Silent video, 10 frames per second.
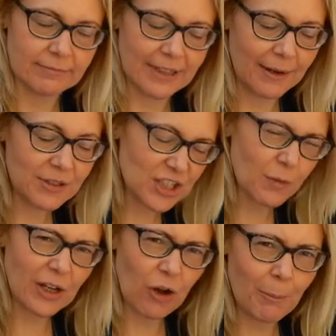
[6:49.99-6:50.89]
okay, which is
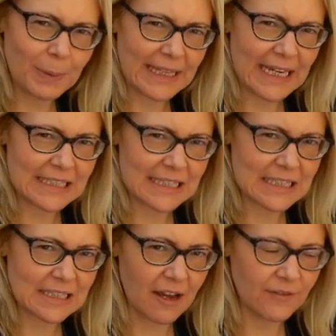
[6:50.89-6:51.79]
quite complicated
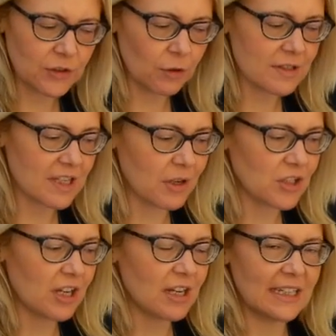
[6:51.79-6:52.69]
stuff and not so
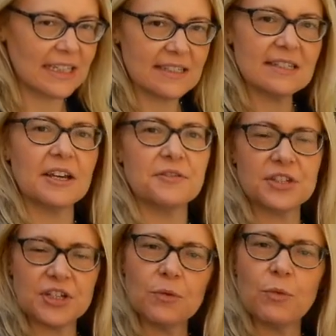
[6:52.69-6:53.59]
much early years stuff,
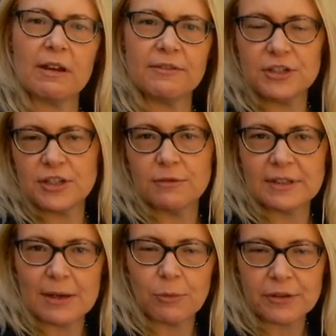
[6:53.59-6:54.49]
so don't worry if you
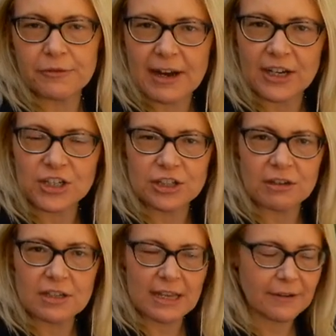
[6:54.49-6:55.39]
don't get what the fraction
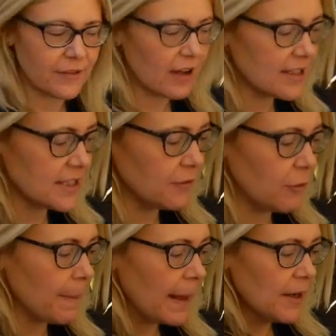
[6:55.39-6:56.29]
looks like first of
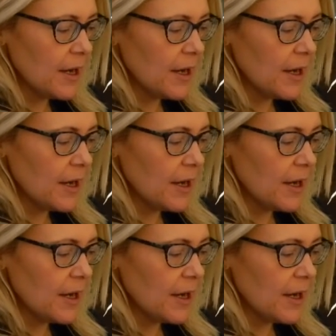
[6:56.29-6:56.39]
all.